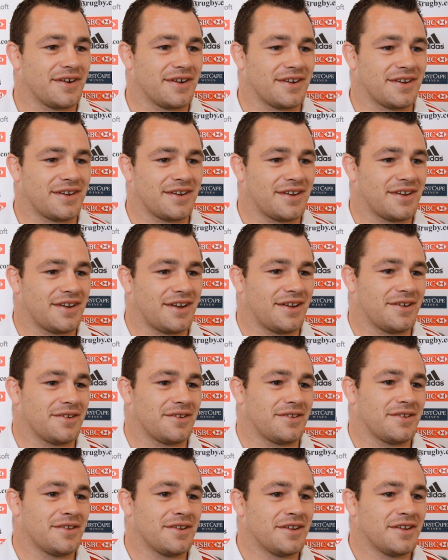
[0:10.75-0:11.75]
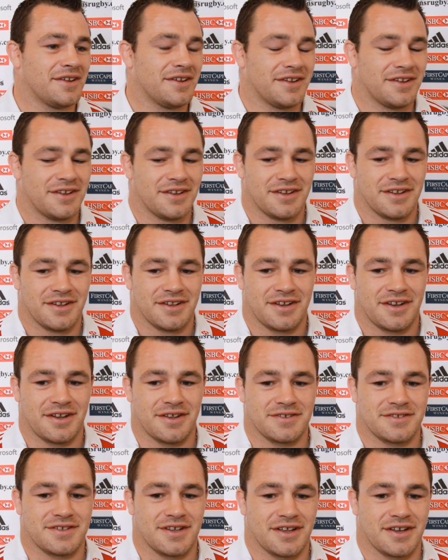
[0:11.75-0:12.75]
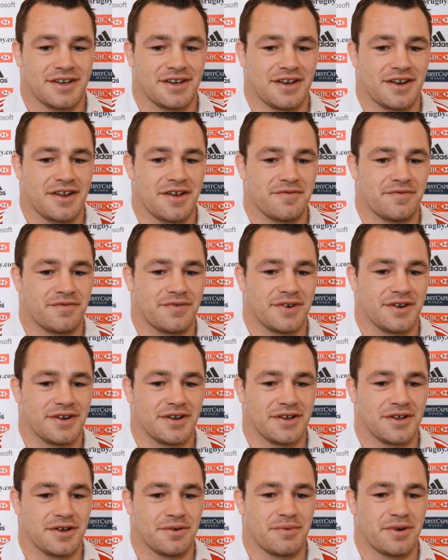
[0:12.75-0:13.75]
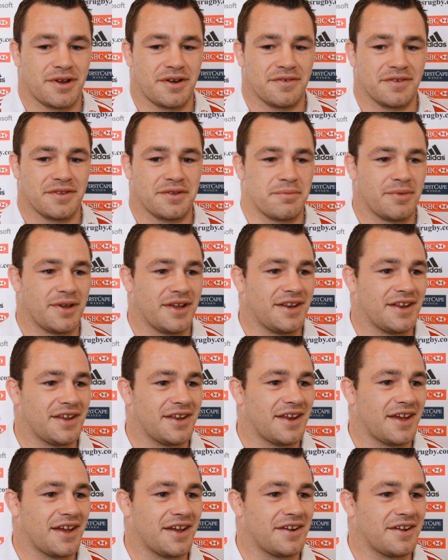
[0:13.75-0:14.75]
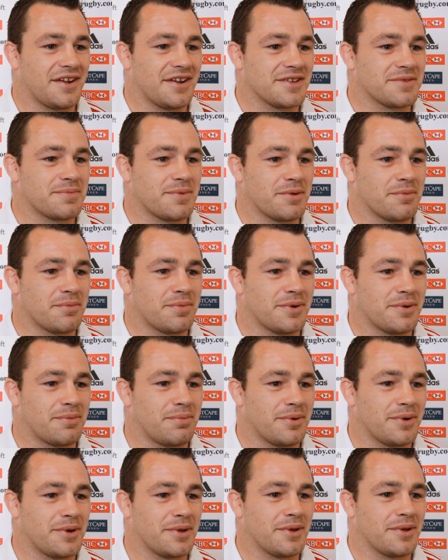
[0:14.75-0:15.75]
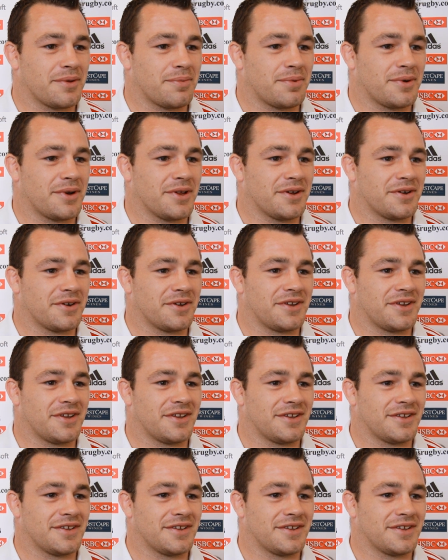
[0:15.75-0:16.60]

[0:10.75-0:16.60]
and now sticking it on for coming over to media day and all has been pretty good.